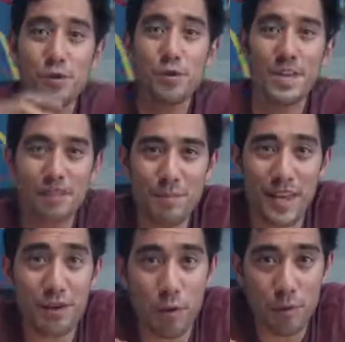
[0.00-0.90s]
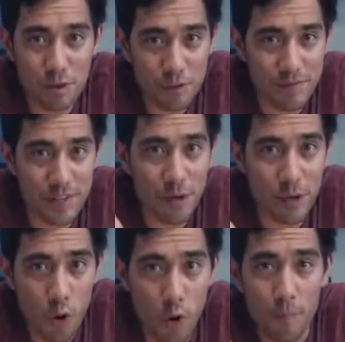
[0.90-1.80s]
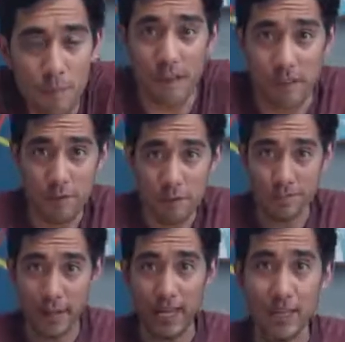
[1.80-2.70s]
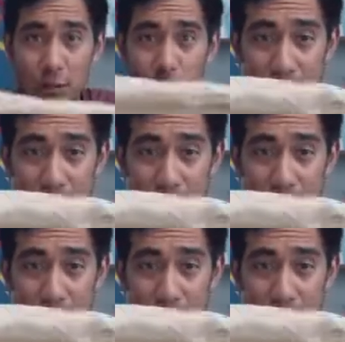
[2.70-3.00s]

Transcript: So you can even make your own illusion video at home if you just paint a